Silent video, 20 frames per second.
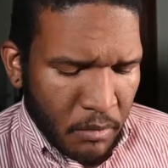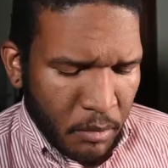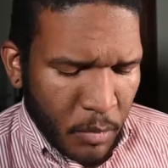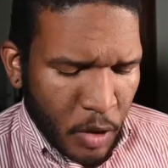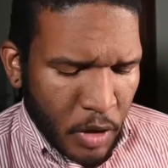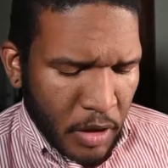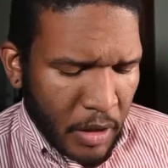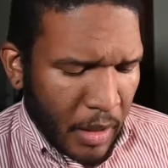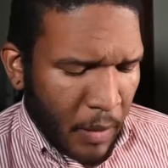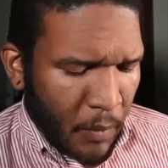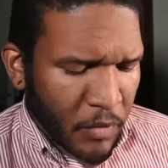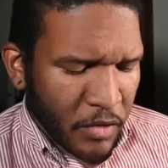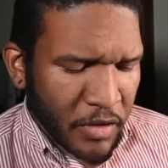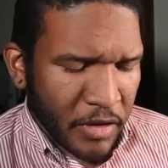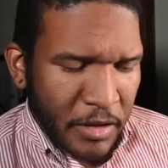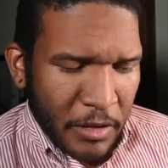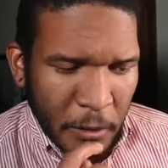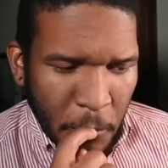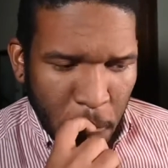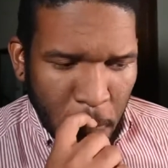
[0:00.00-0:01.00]
but I wanted
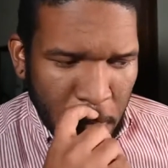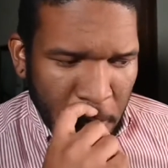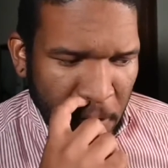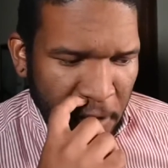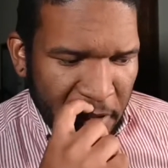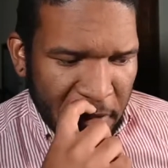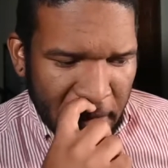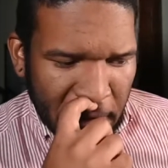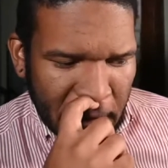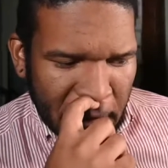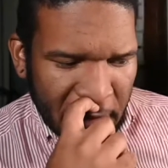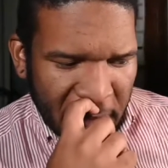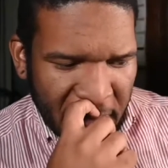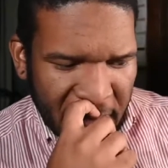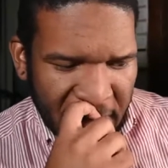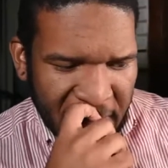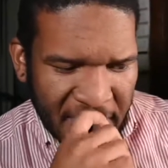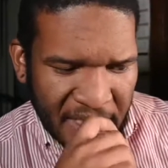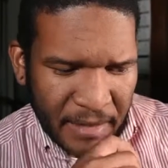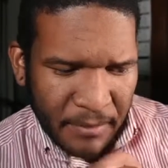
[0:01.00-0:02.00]
to use this as the
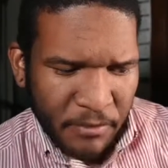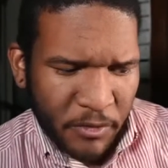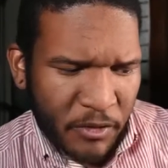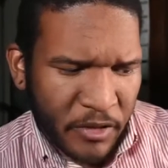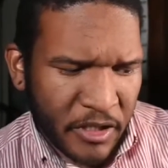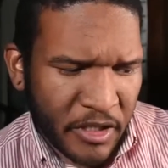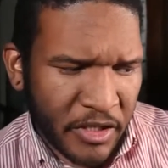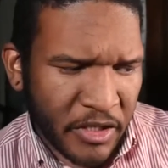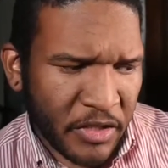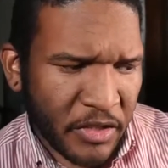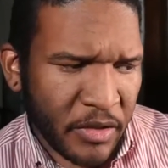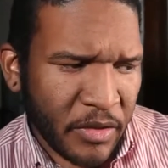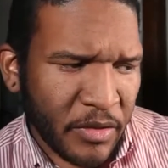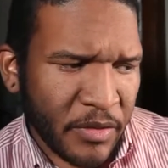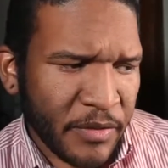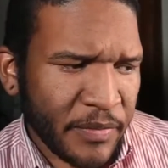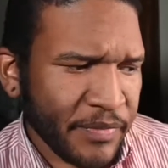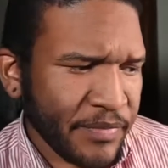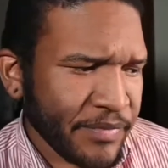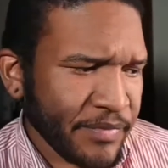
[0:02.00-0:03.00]
example just
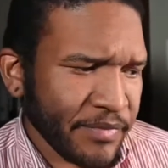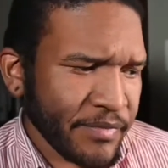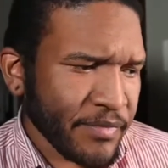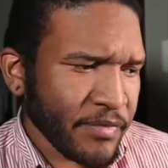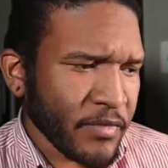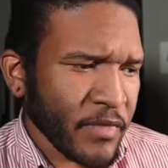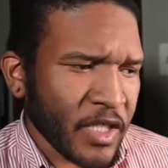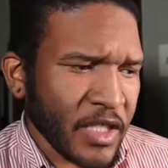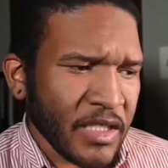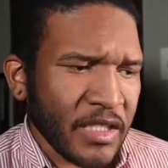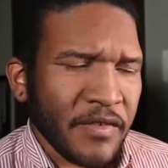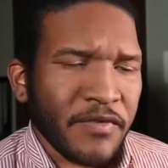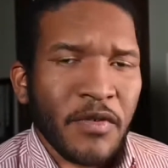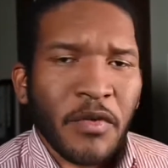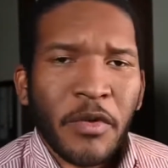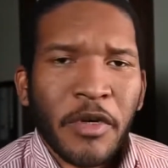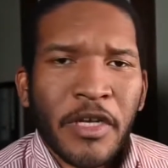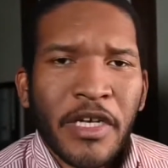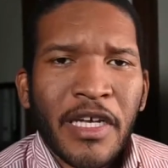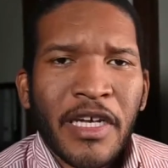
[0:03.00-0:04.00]
so, because if you
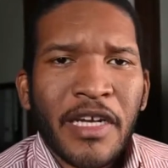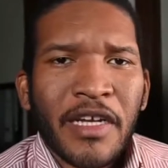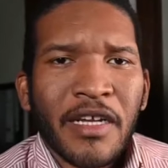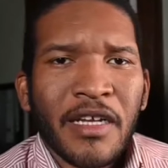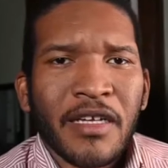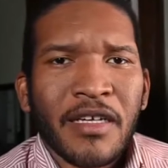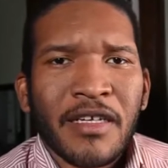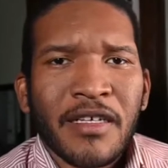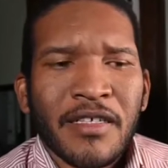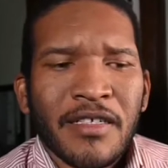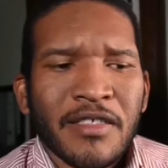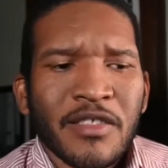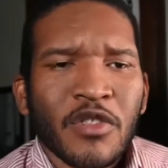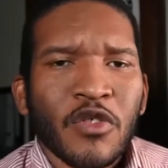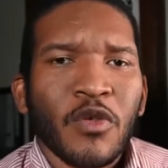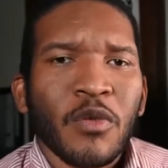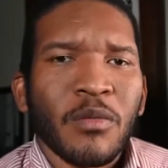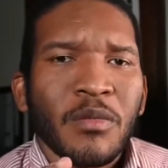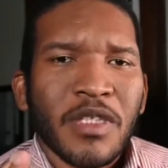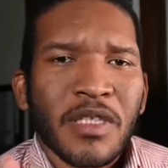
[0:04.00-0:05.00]
were getting a
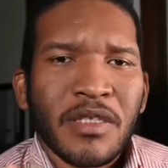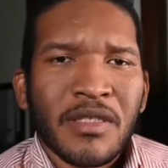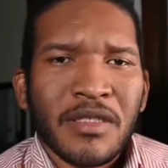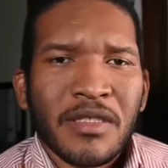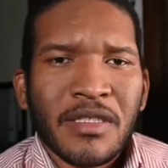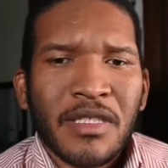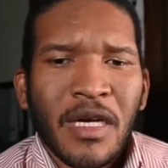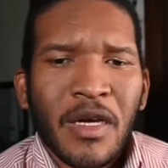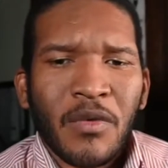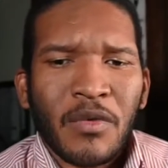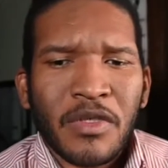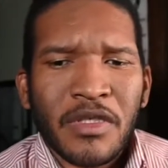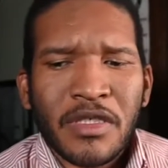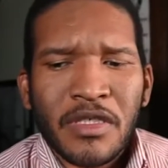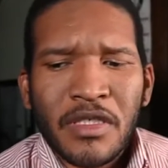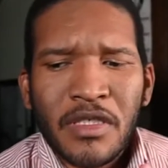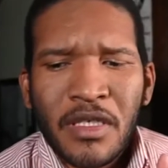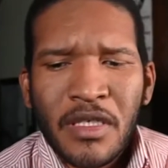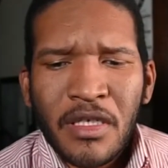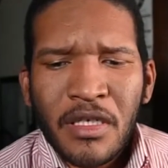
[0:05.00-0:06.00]
zoom lens that
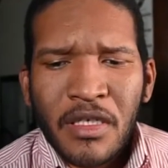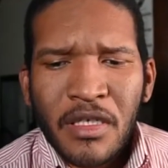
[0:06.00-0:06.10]
was